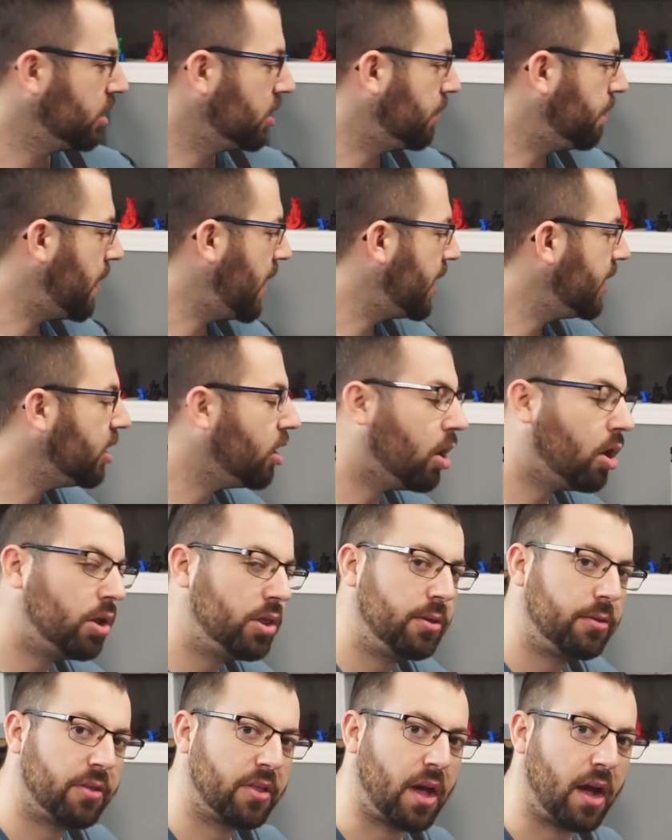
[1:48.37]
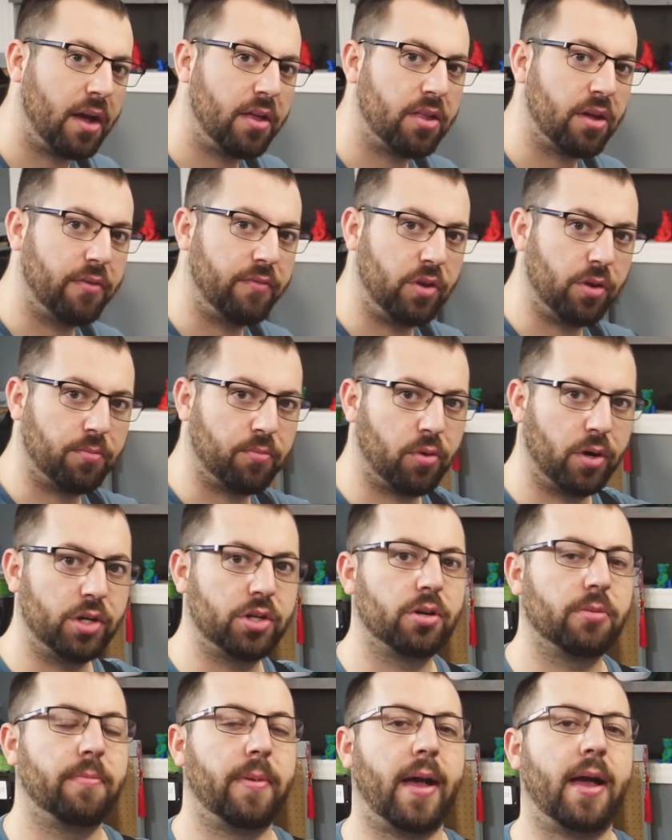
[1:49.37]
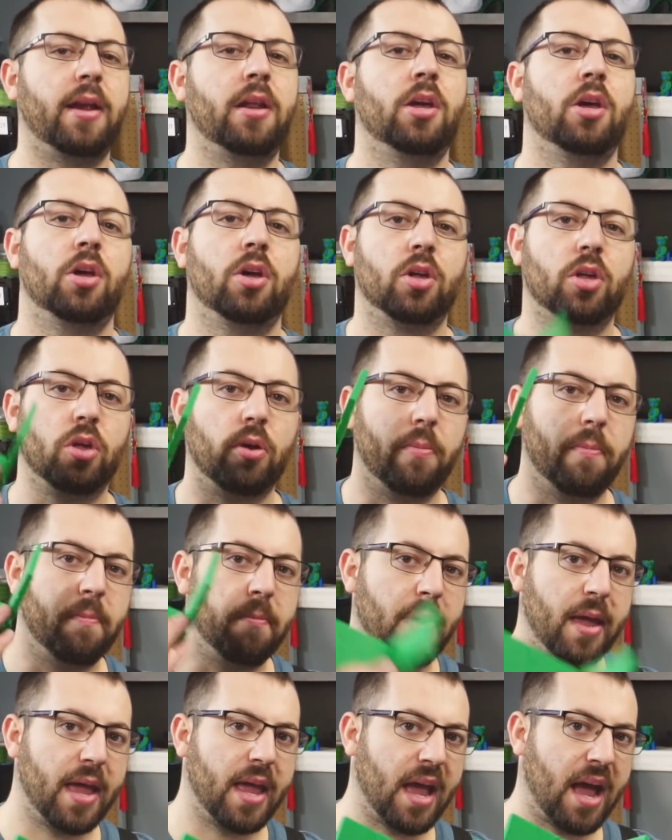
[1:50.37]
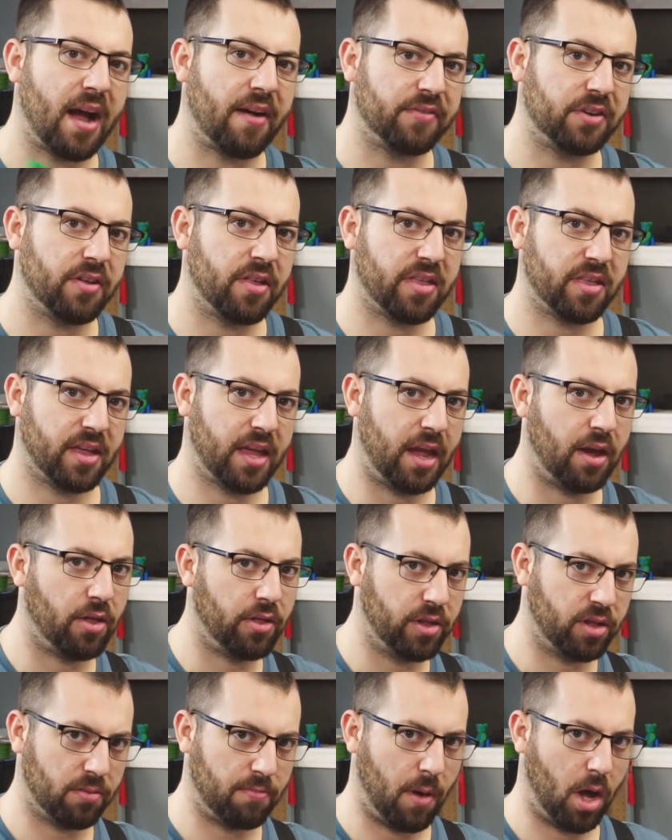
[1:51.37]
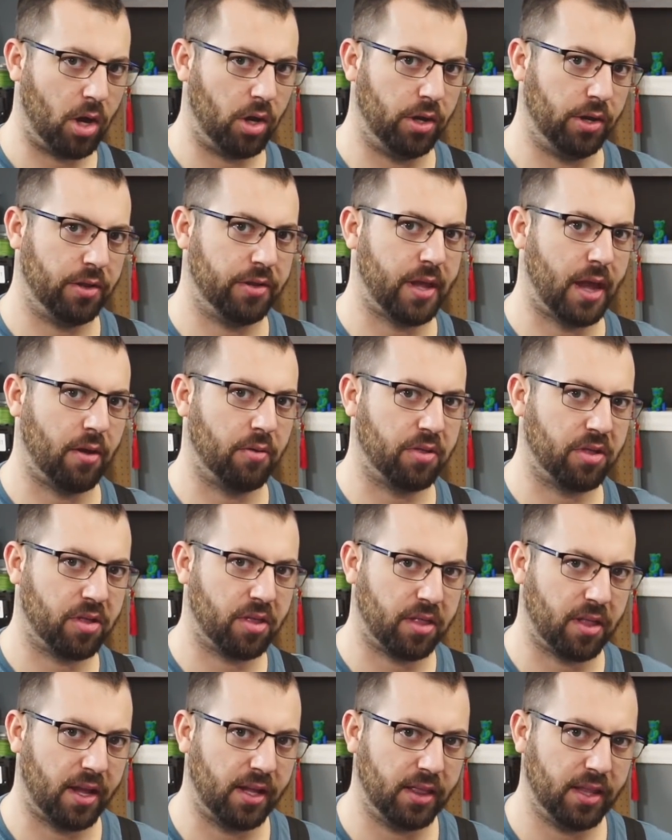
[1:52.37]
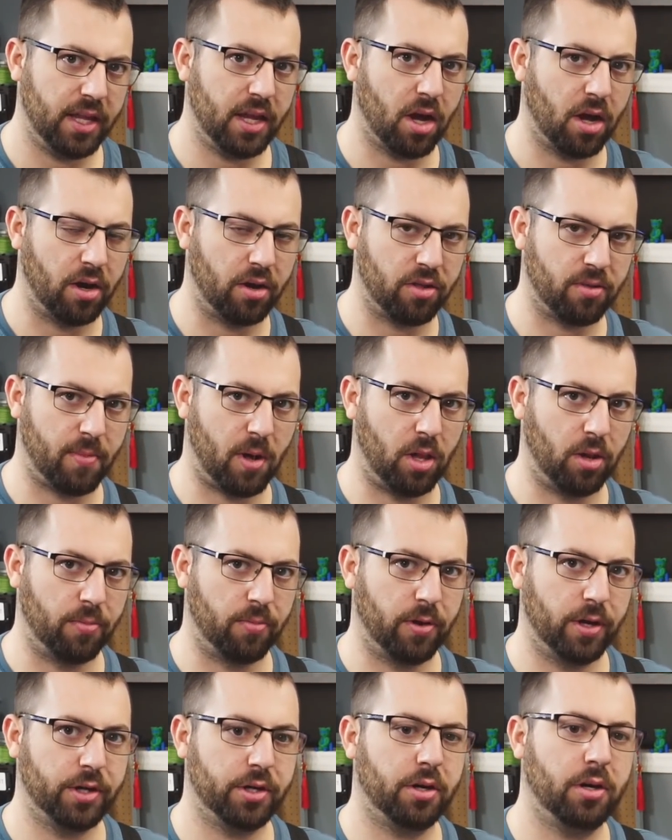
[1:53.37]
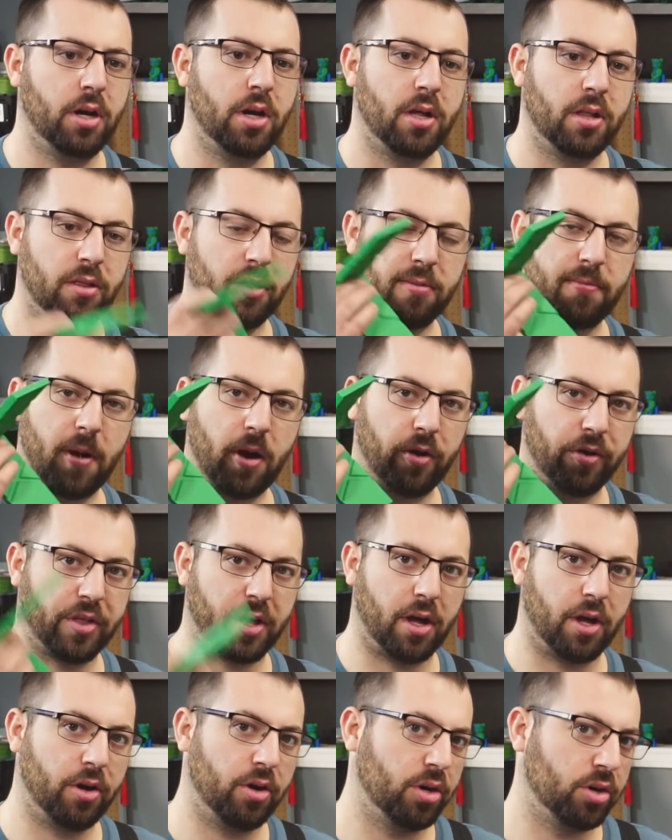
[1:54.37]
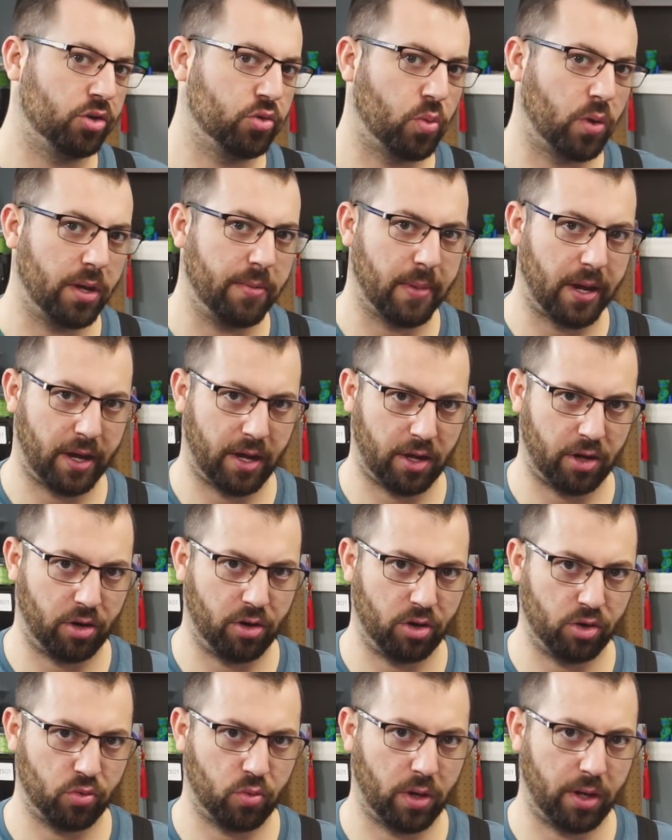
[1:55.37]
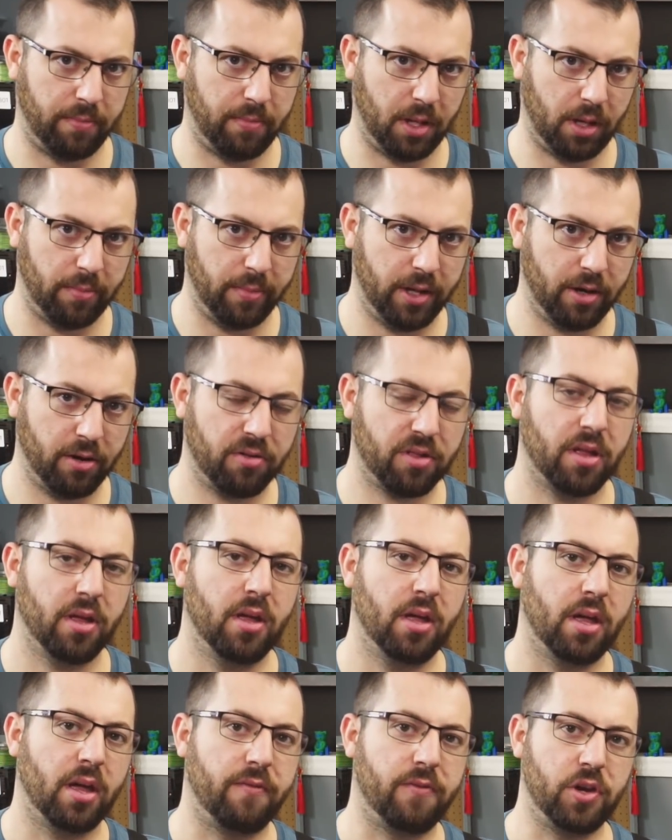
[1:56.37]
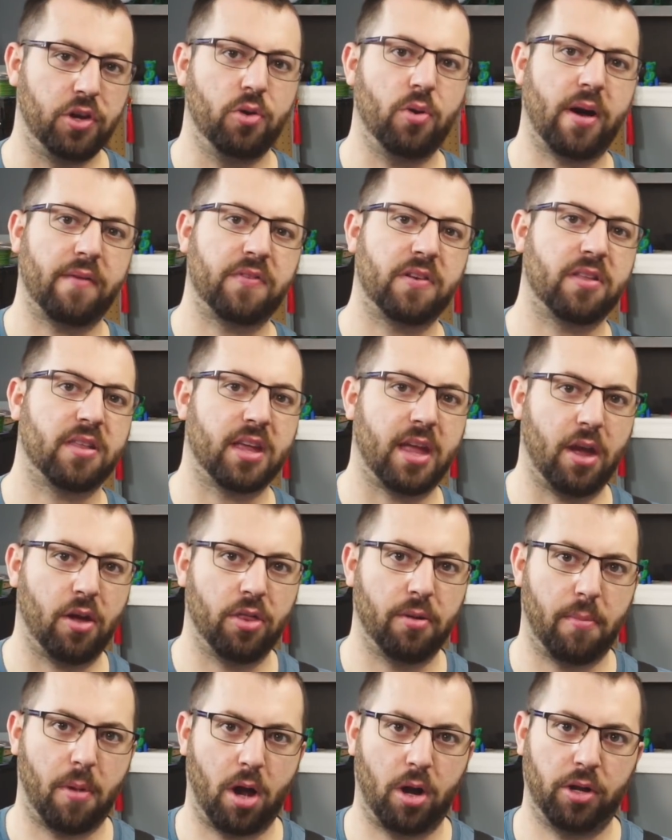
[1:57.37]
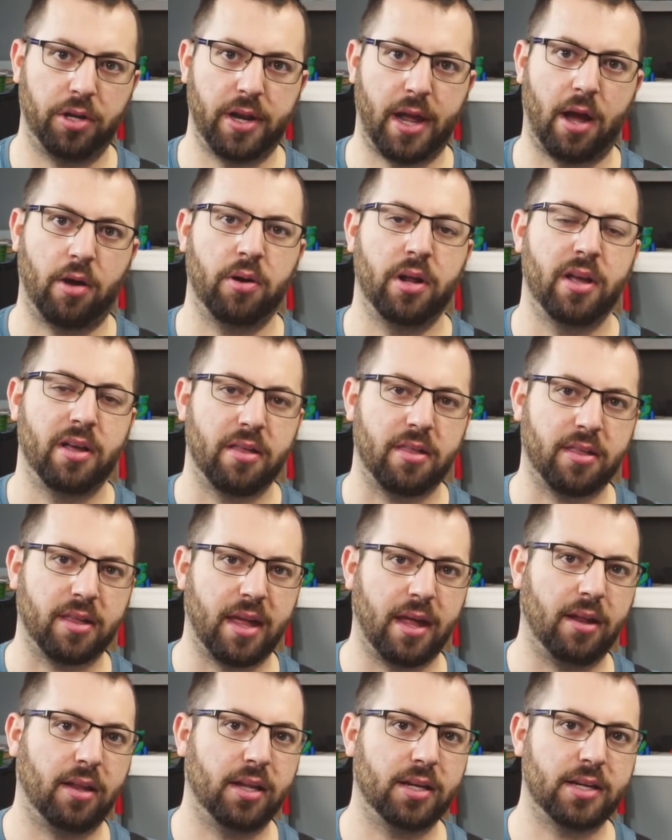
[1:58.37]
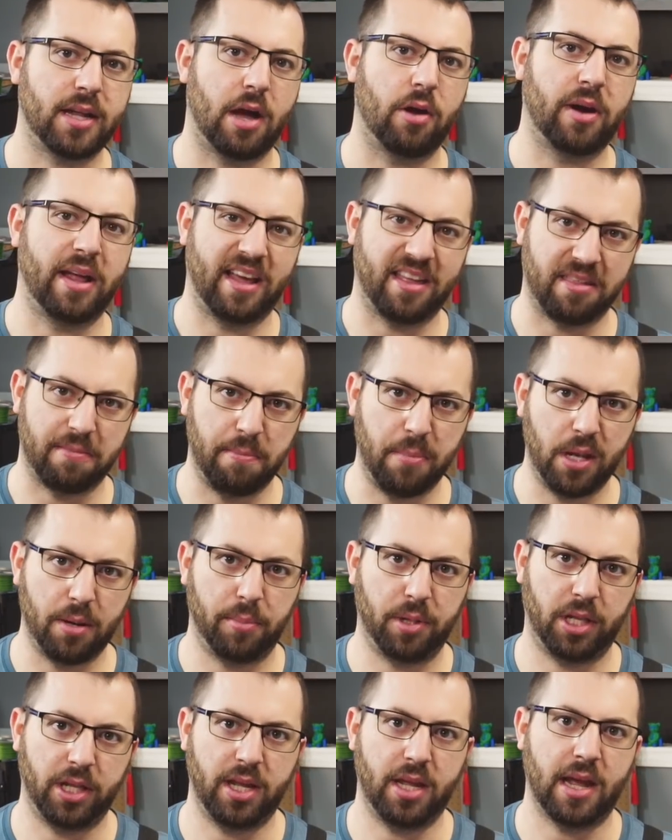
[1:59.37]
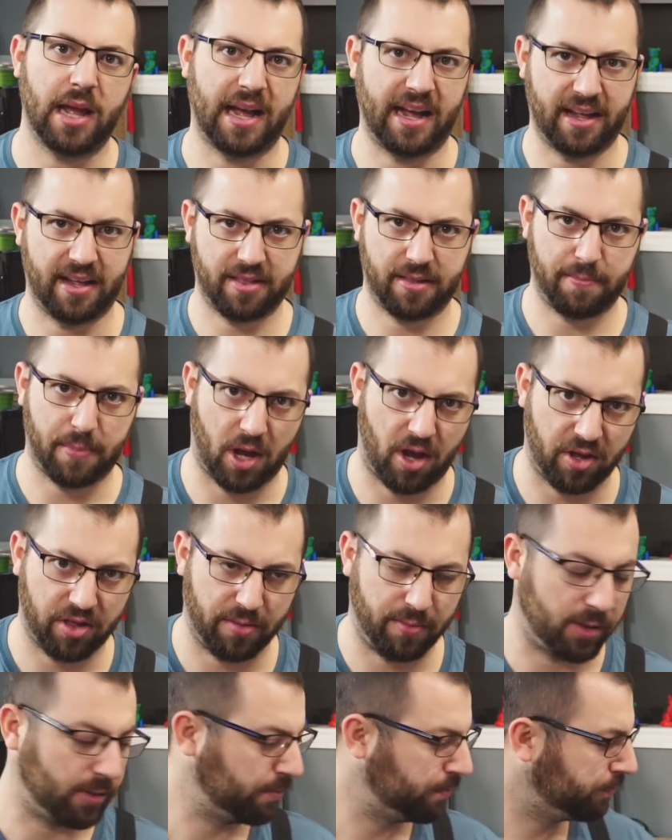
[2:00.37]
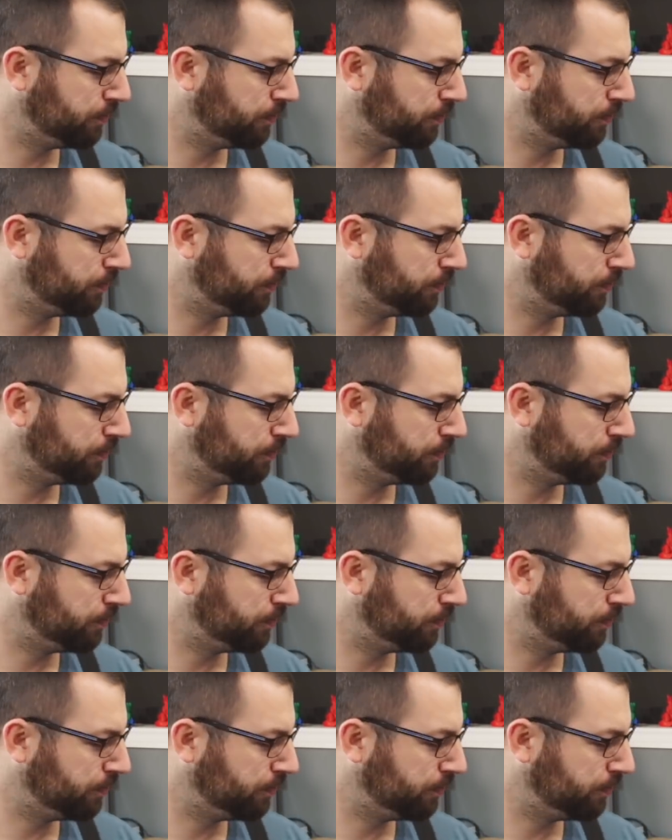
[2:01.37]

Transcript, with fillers: Depending on the size of your printer bed, you may have to scale this model down slightly on a smaller printer. This model is 120 by 120 millimeters. If you do have to scale the model down, scale it down as minimally as possible.